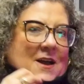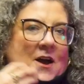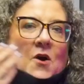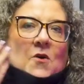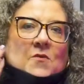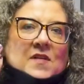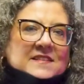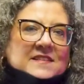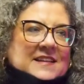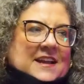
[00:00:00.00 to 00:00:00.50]

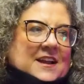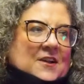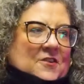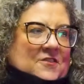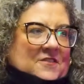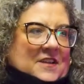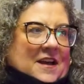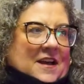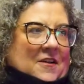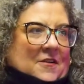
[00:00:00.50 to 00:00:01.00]
Oh, that's a
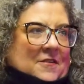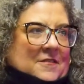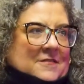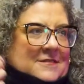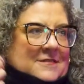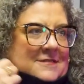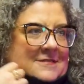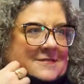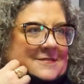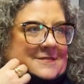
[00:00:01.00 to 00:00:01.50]
hairstyle.
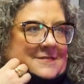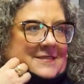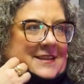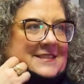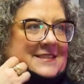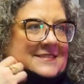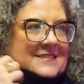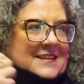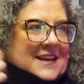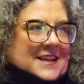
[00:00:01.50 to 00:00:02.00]

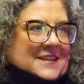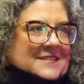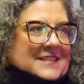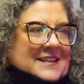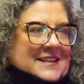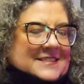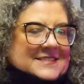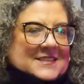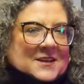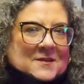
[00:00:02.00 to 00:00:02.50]
That's, that's like
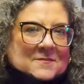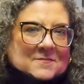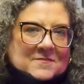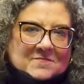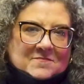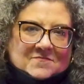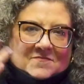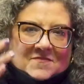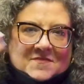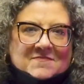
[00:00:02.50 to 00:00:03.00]
that's um
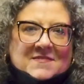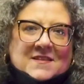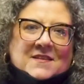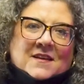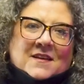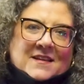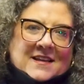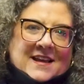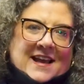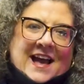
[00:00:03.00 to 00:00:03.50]

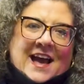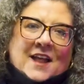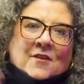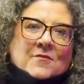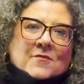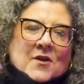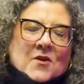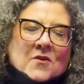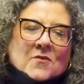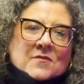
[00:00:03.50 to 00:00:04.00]
I
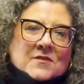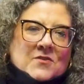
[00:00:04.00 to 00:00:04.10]
don't know